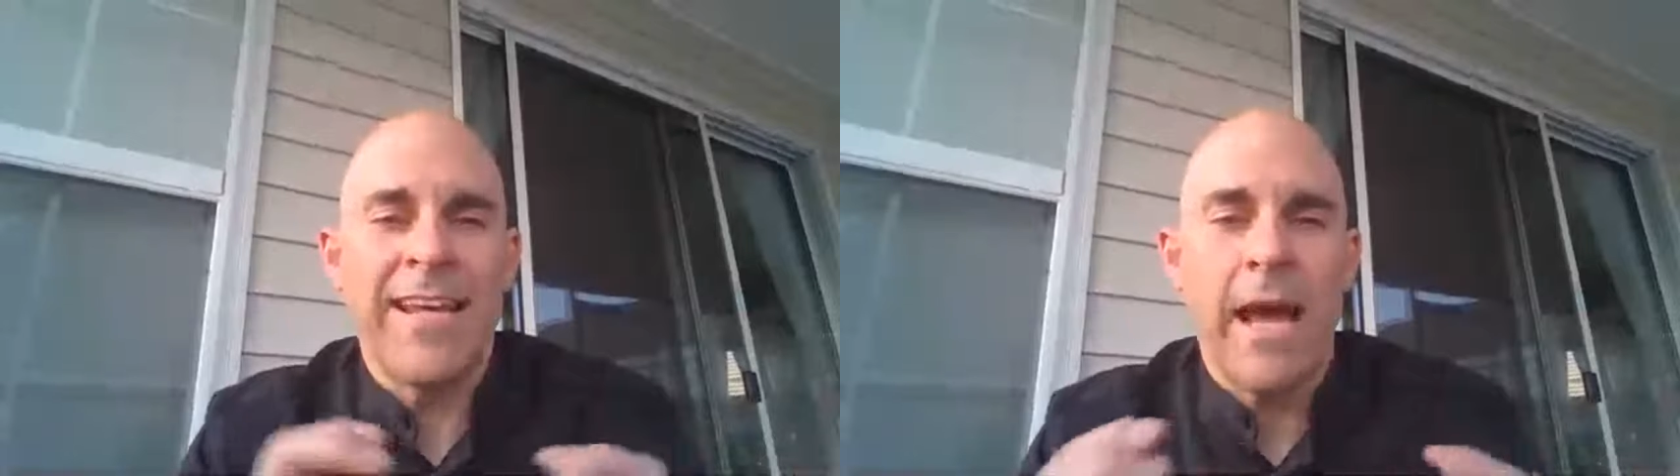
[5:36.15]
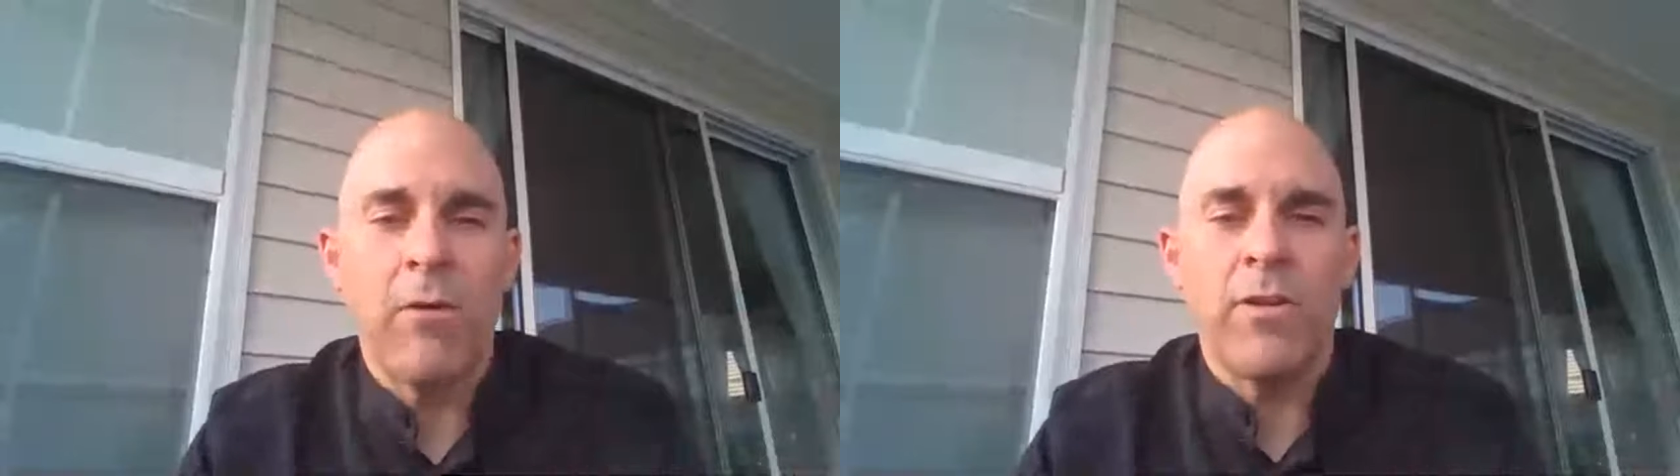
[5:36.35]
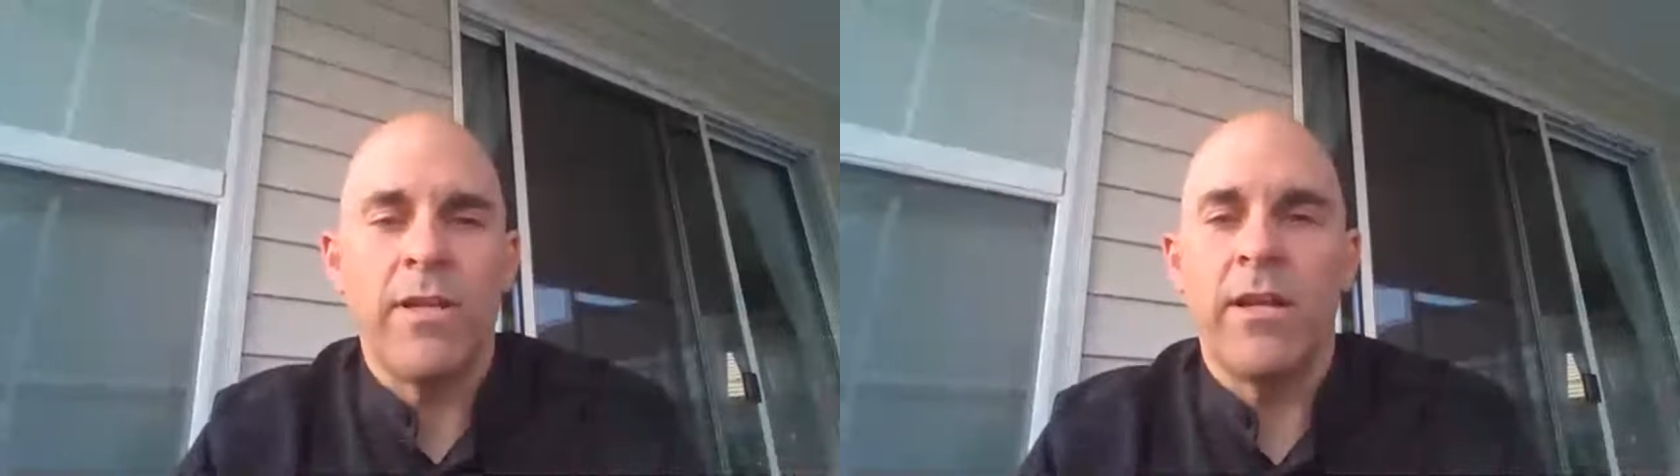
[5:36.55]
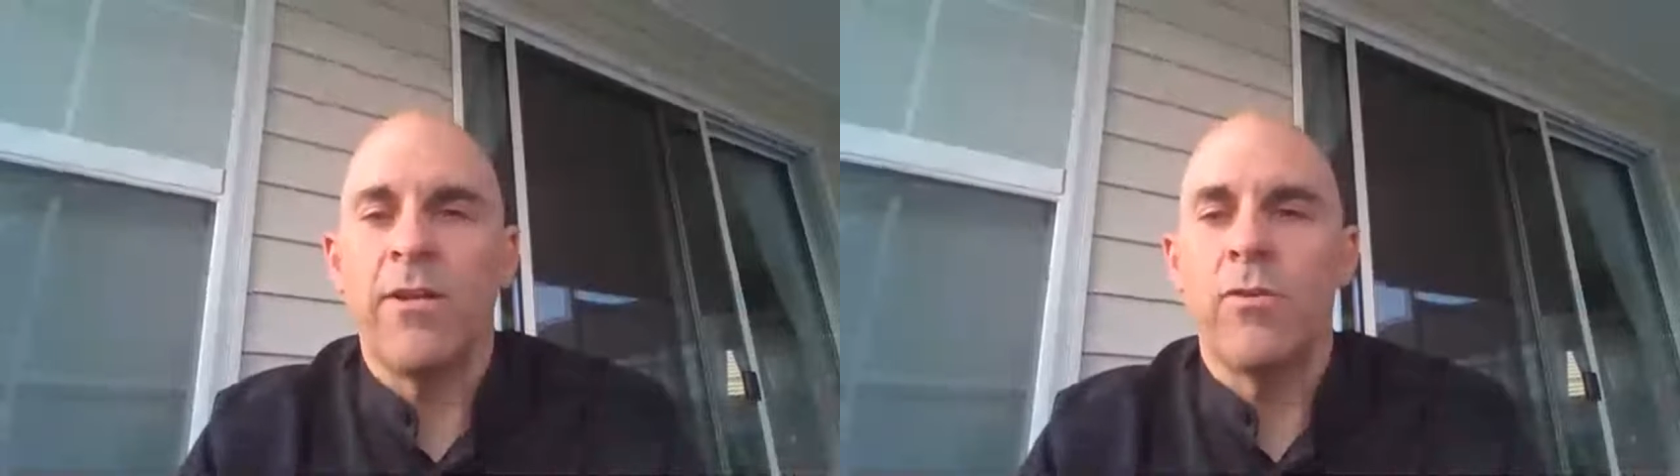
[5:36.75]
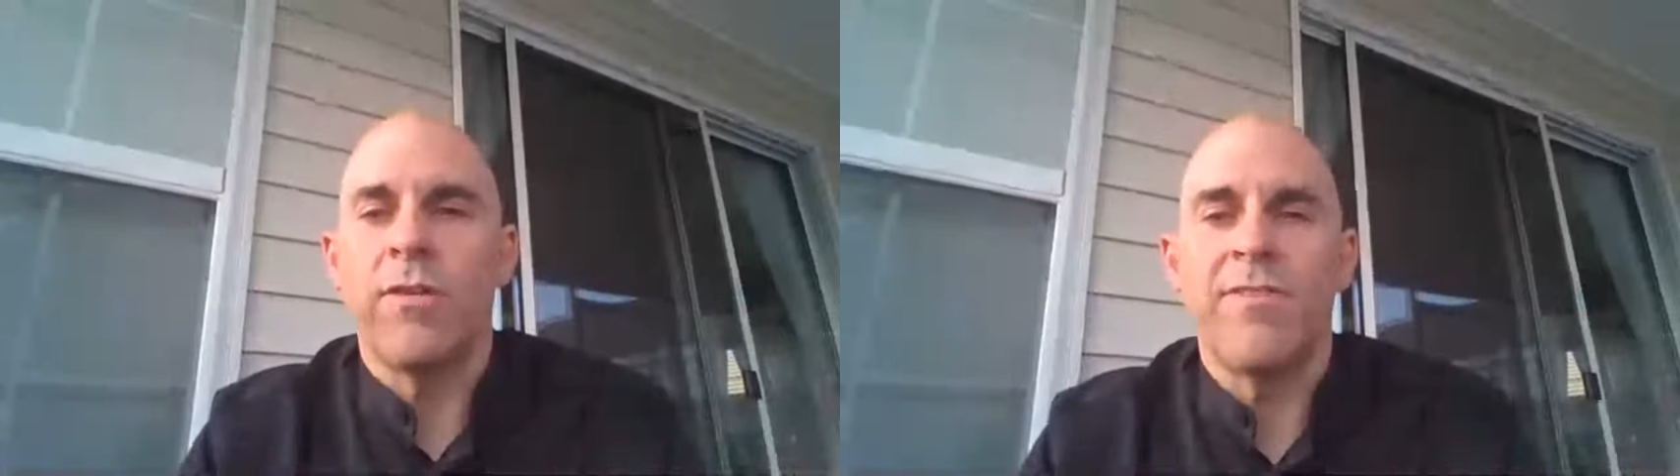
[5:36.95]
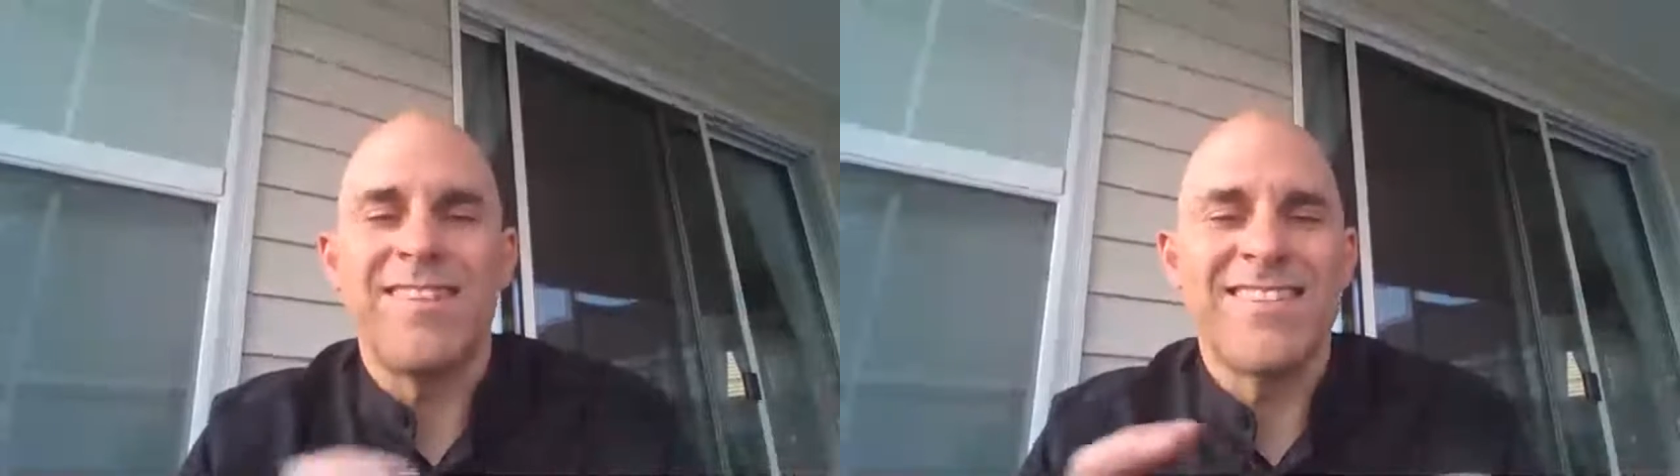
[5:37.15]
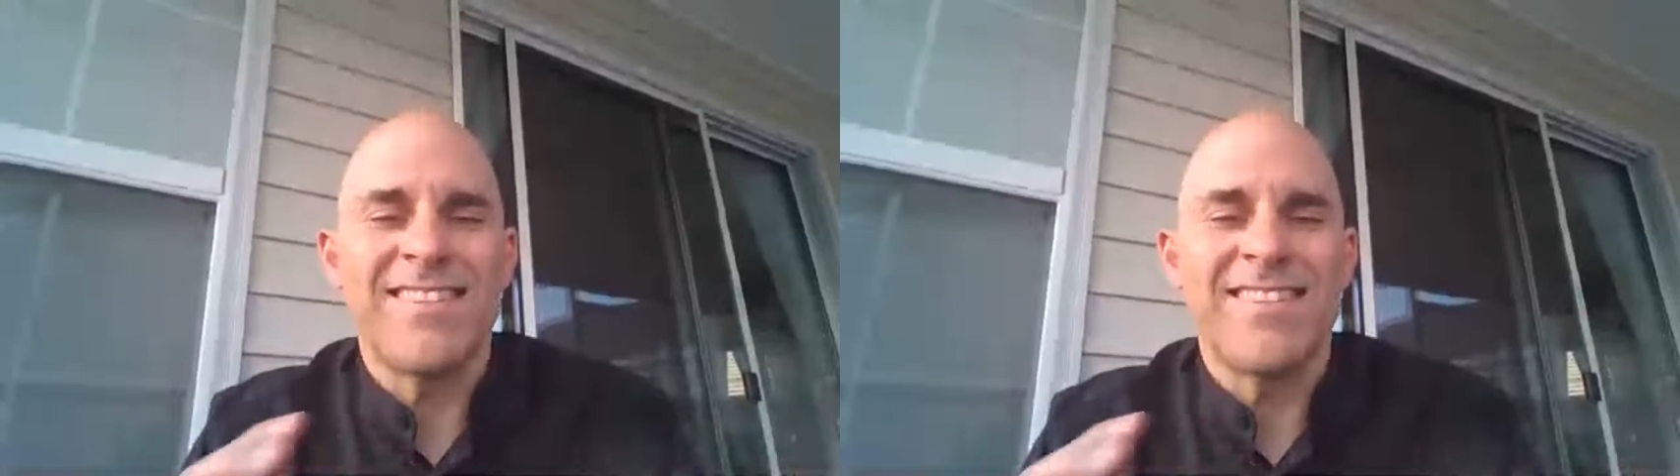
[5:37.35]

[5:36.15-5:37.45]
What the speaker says: the county that you live in,